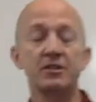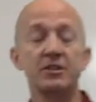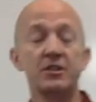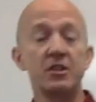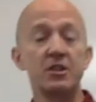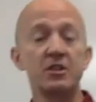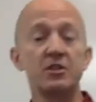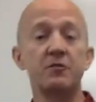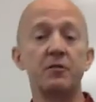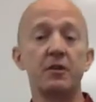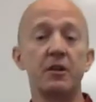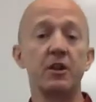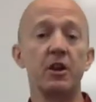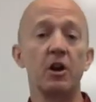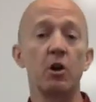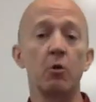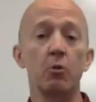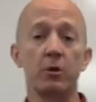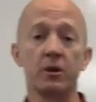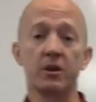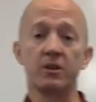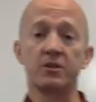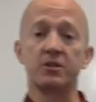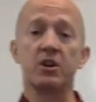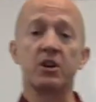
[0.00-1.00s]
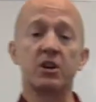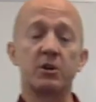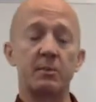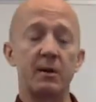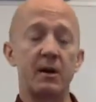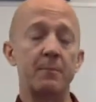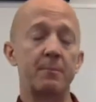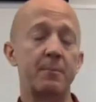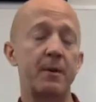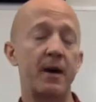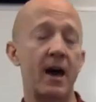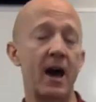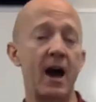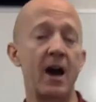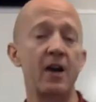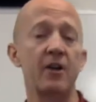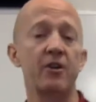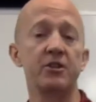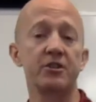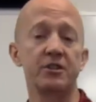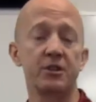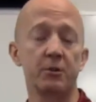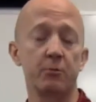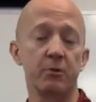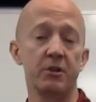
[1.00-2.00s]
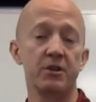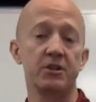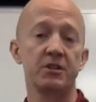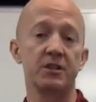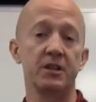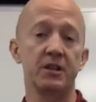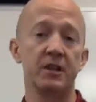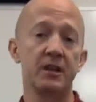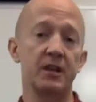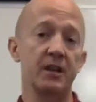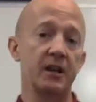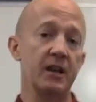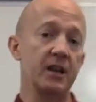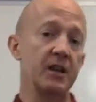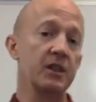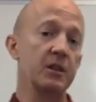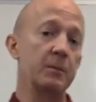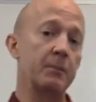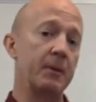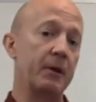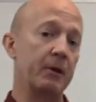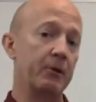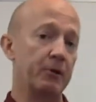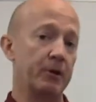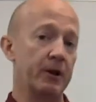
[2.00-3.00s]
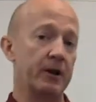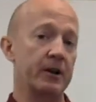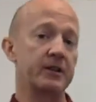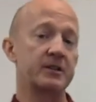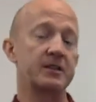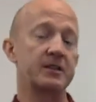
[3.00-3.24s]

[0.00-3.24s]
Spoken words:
in this video we're going to talk about patterns that we see in the periodic